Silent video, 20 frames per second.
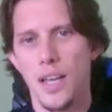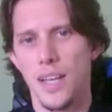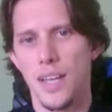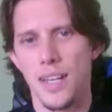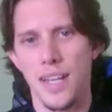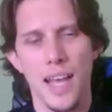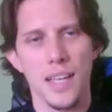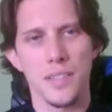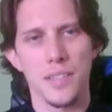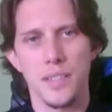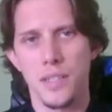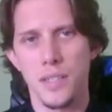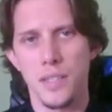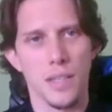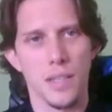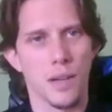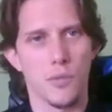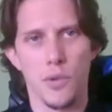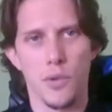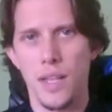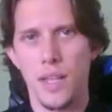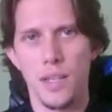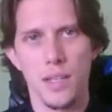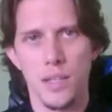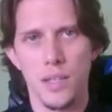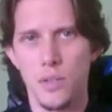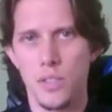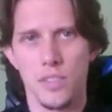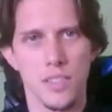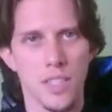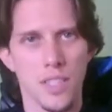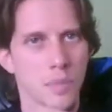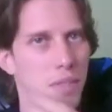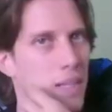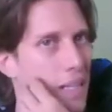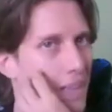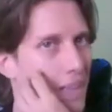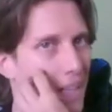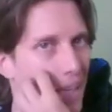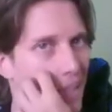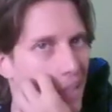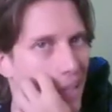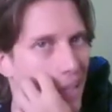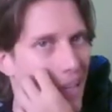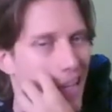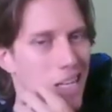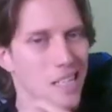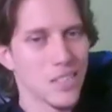An item, a relic, or something like that.